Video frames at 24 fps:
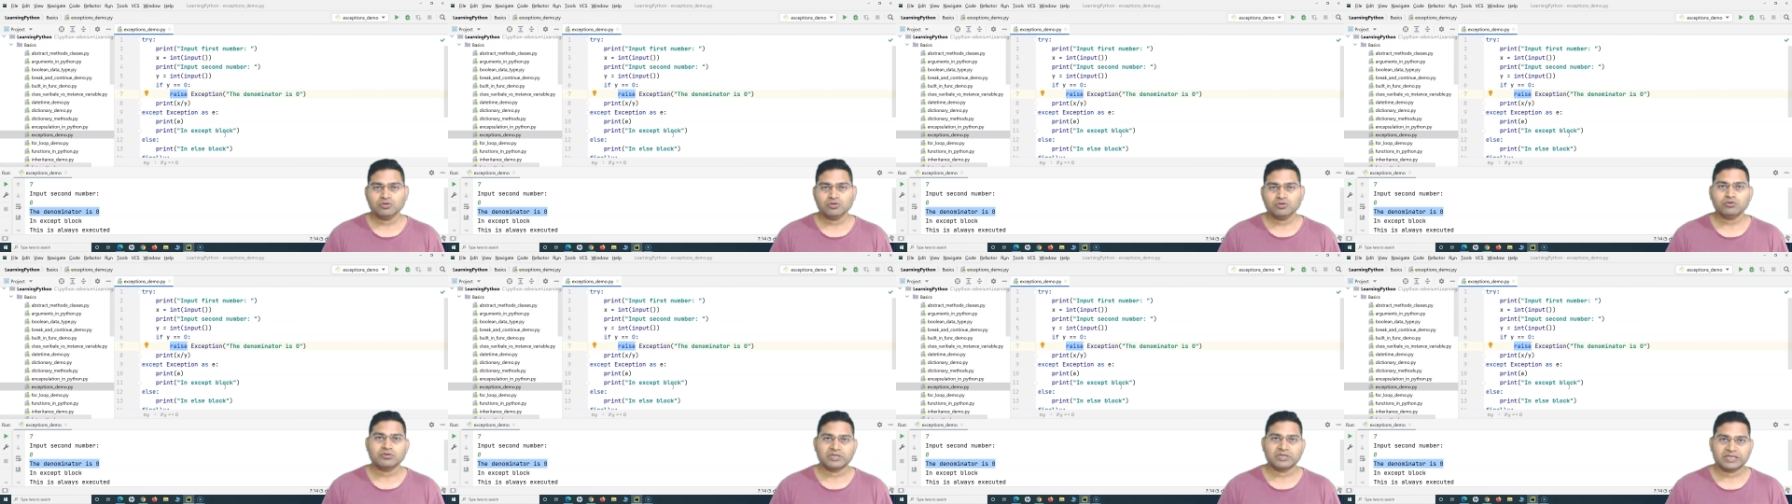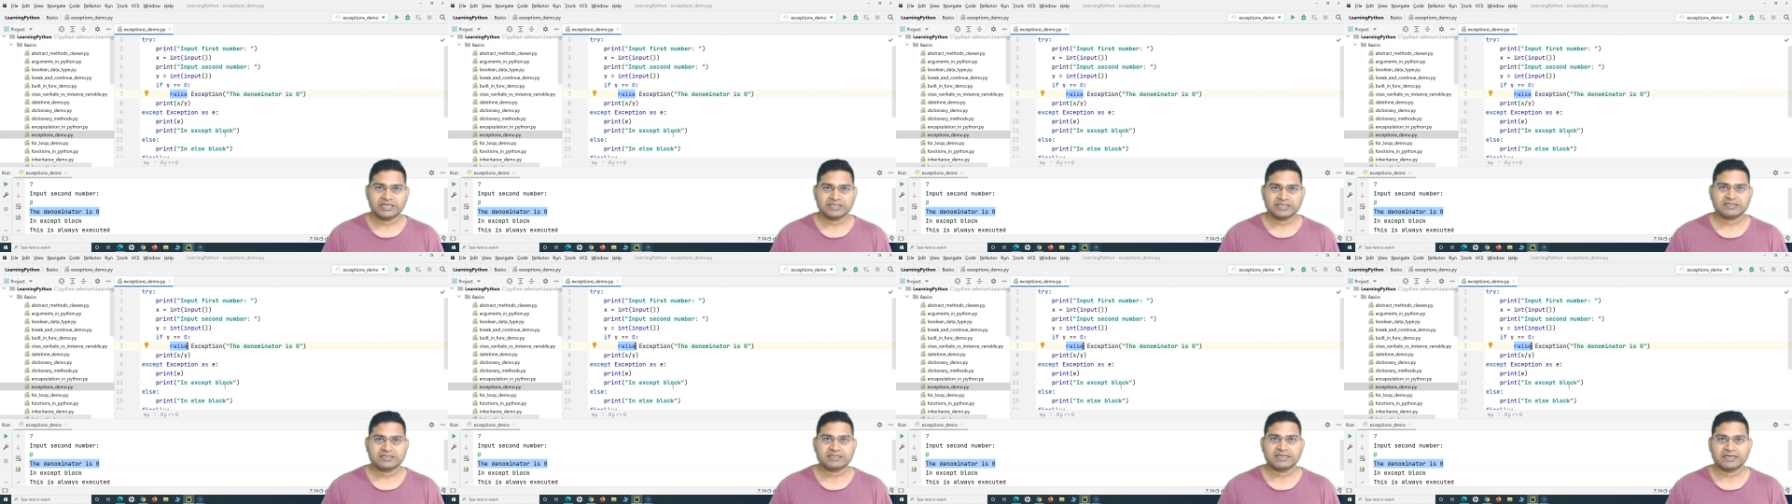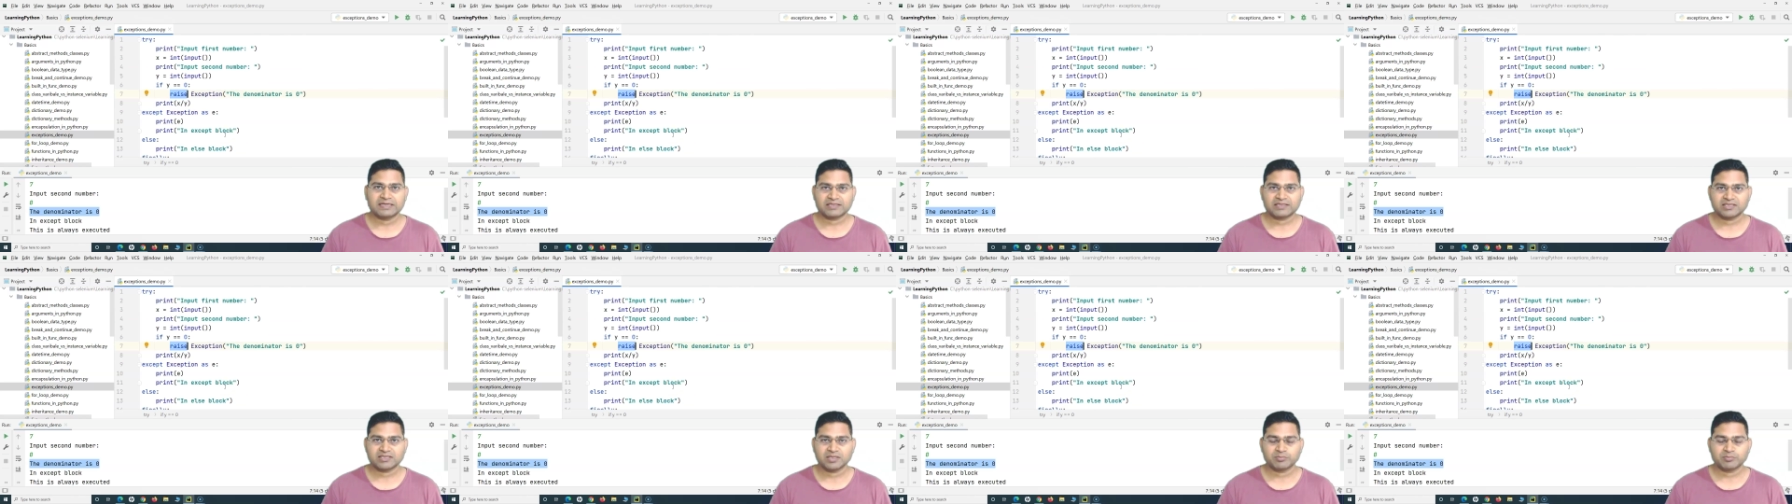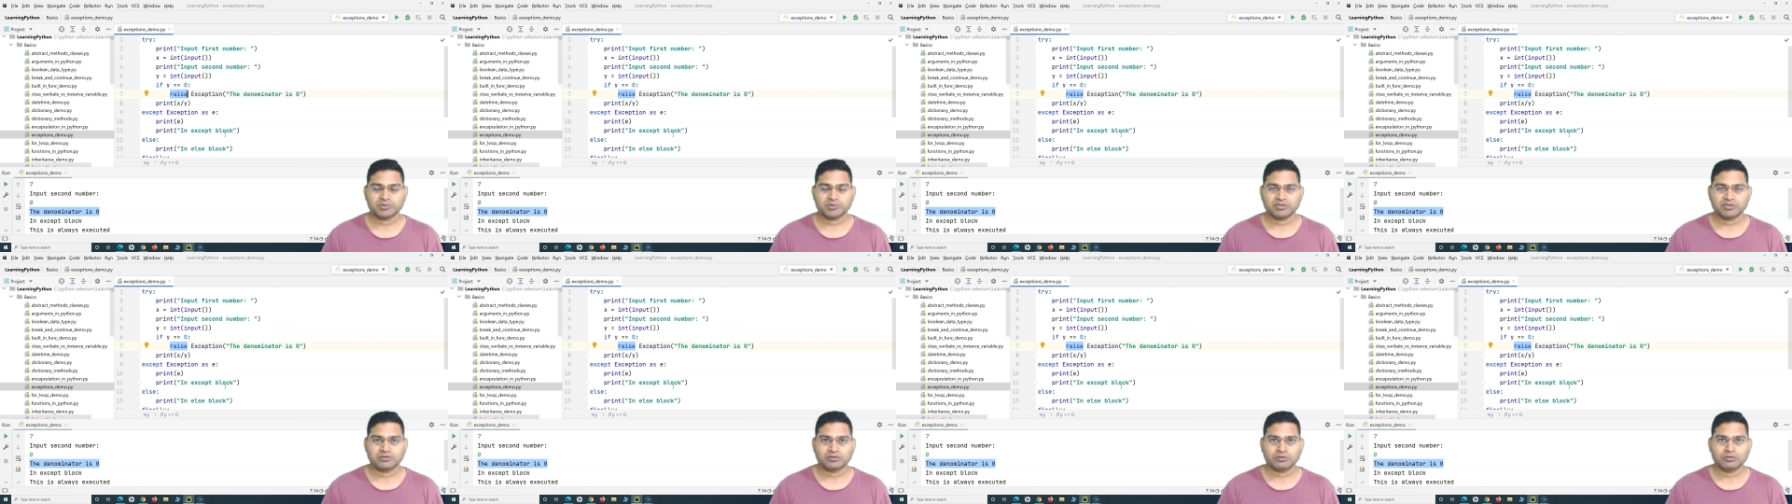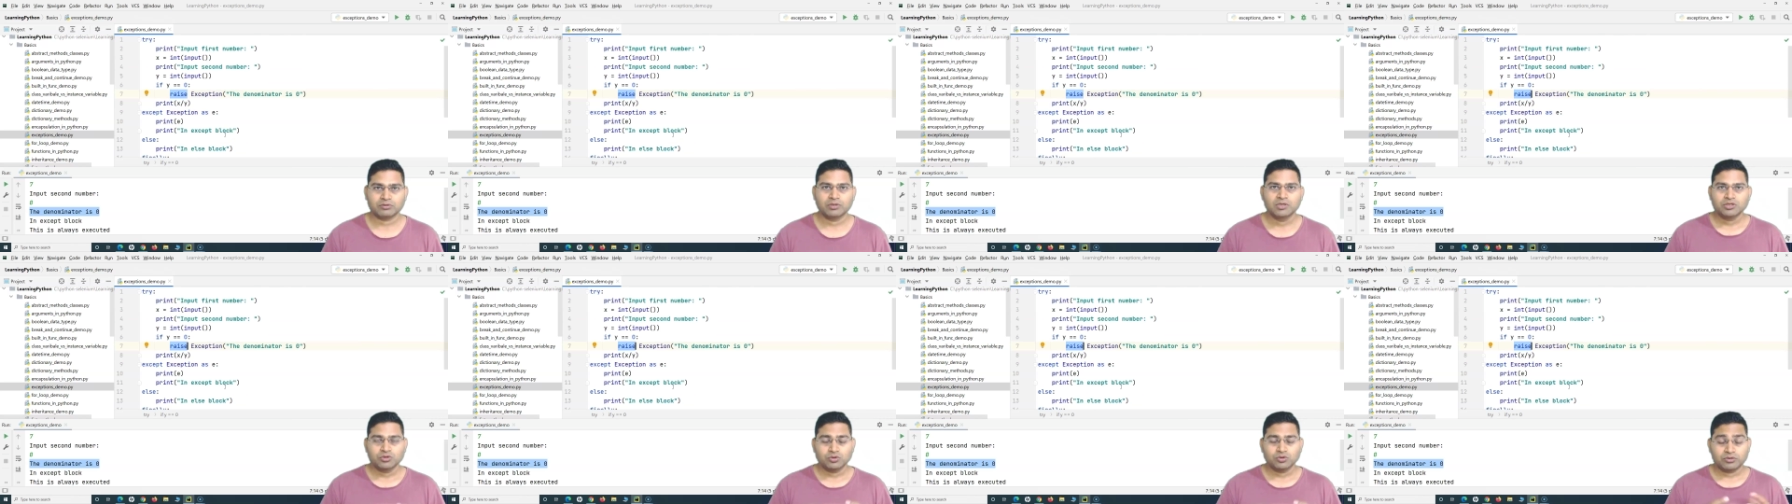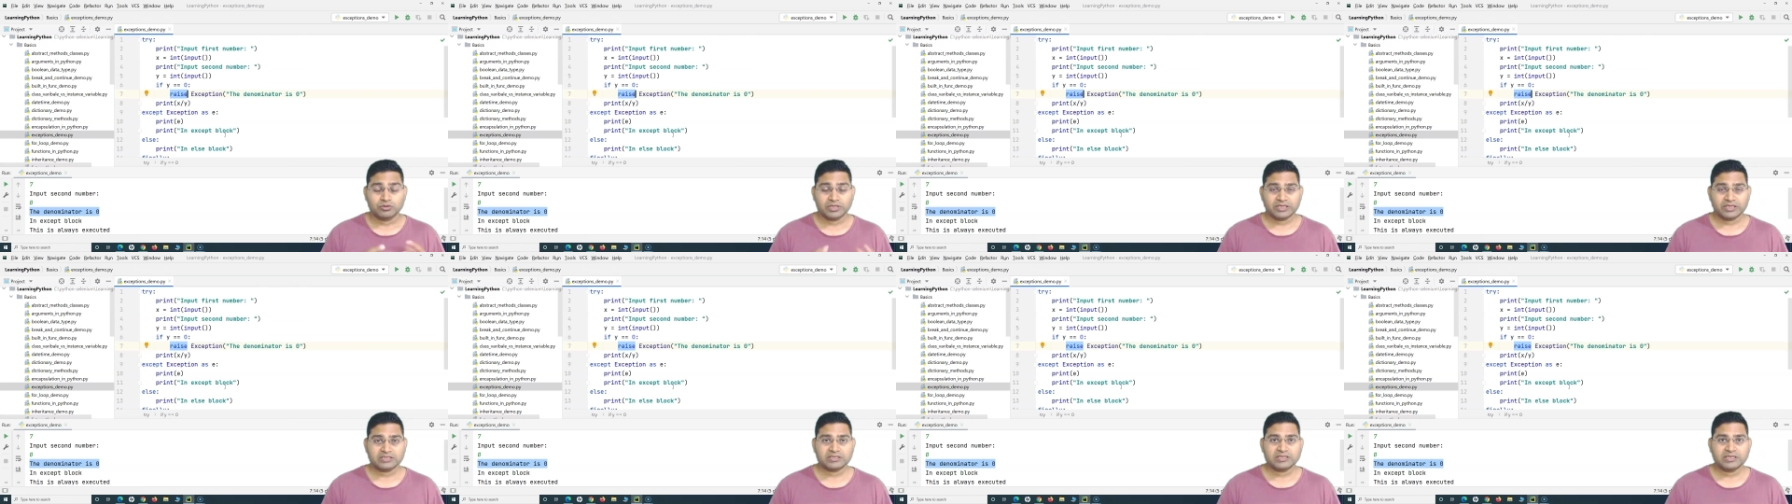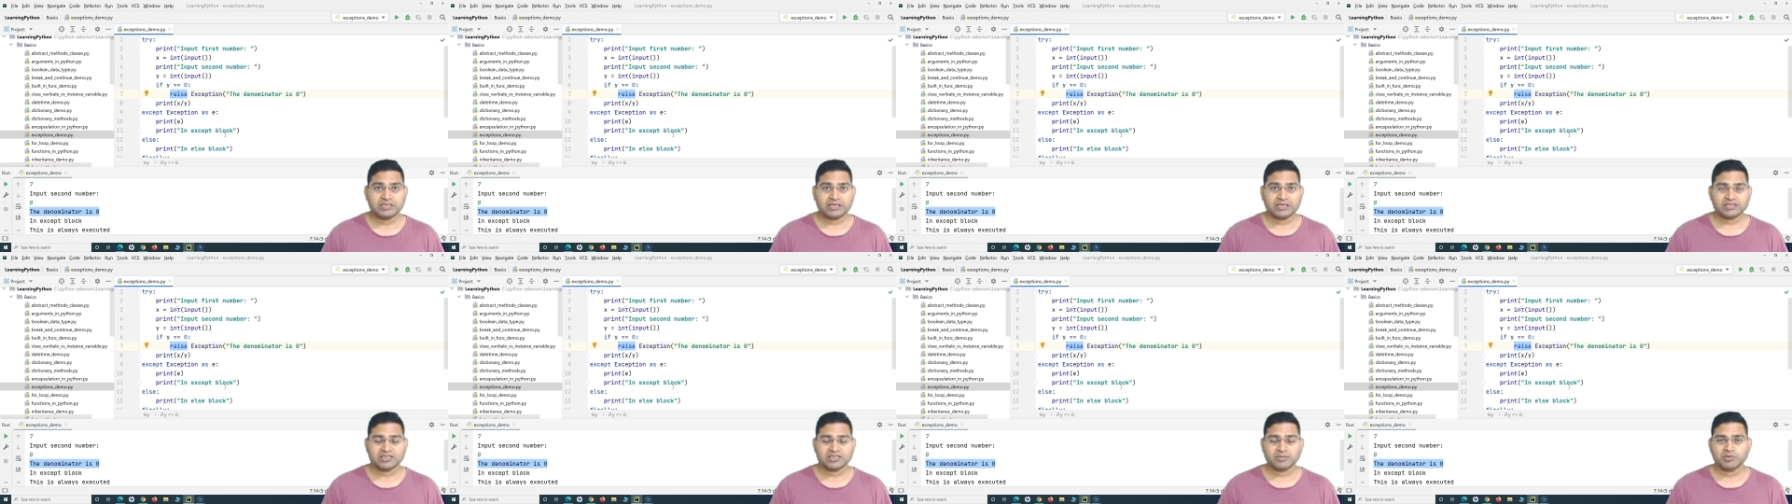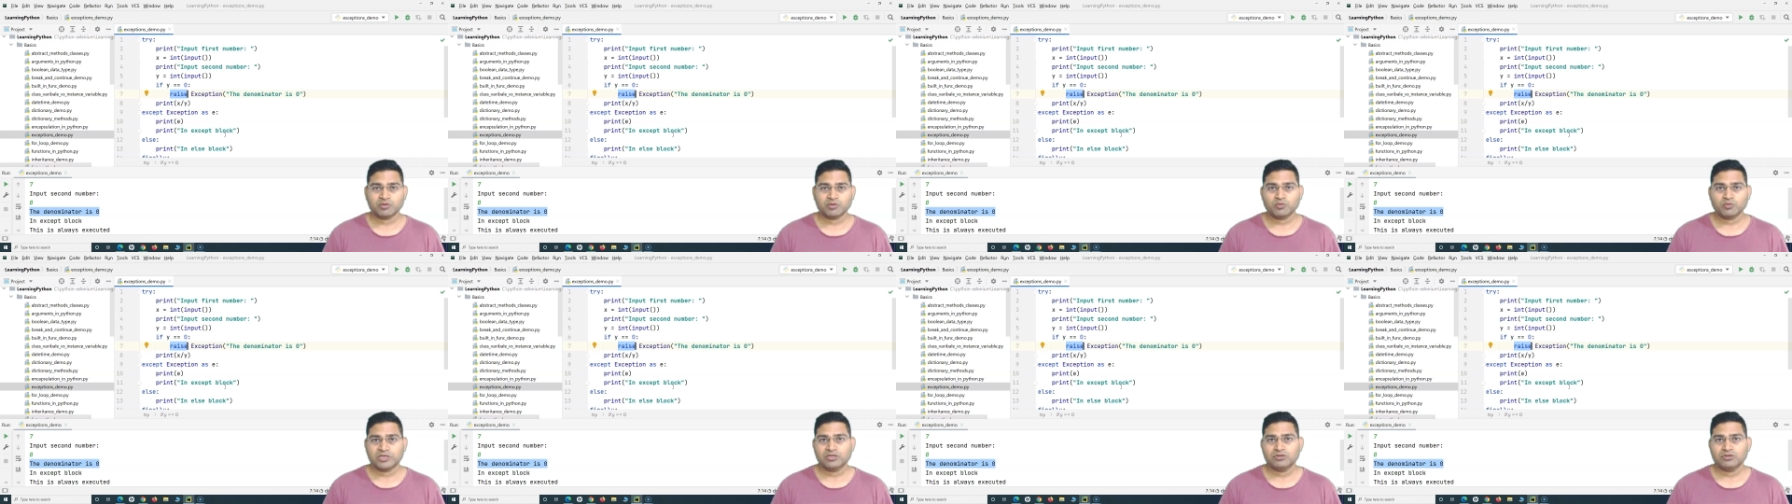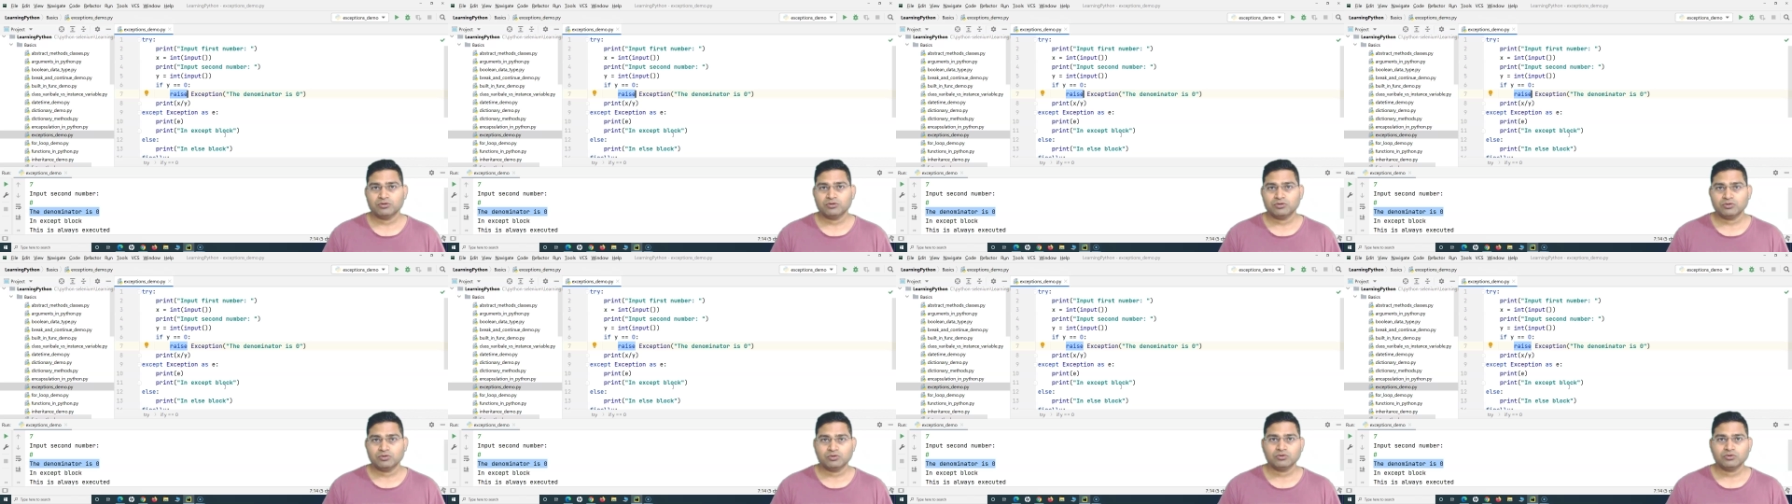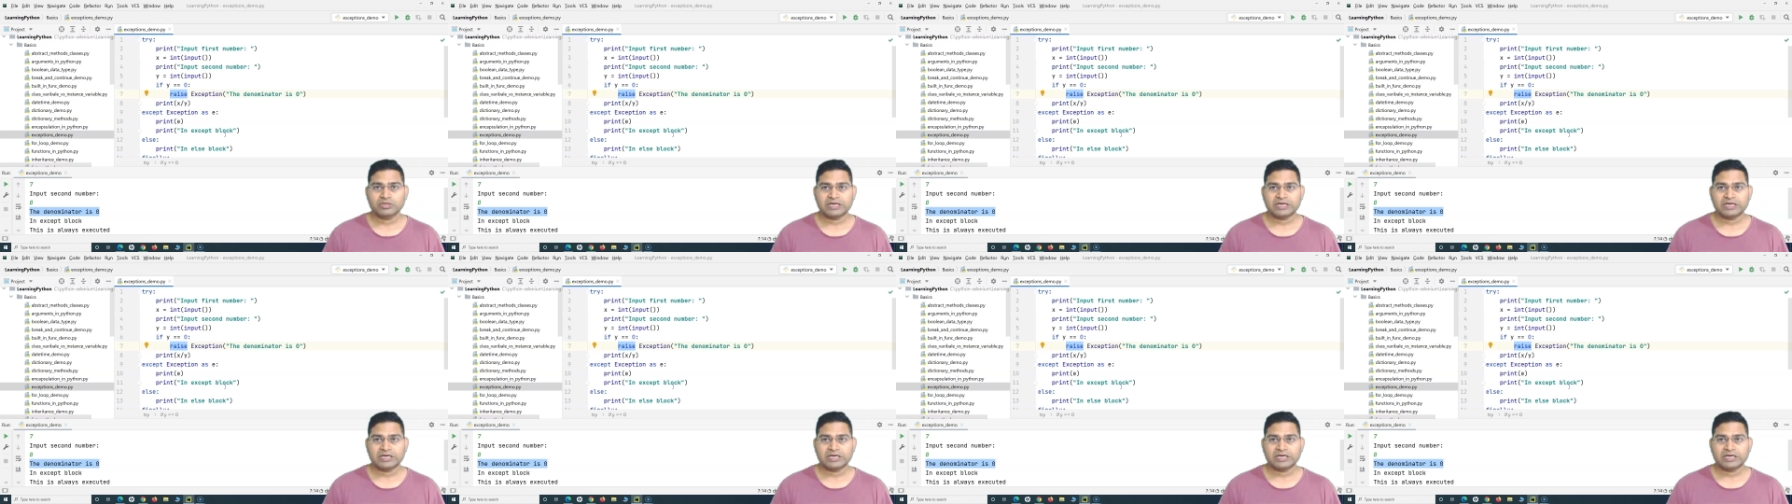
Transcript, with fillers: to raise the exception so you raise the exception when you know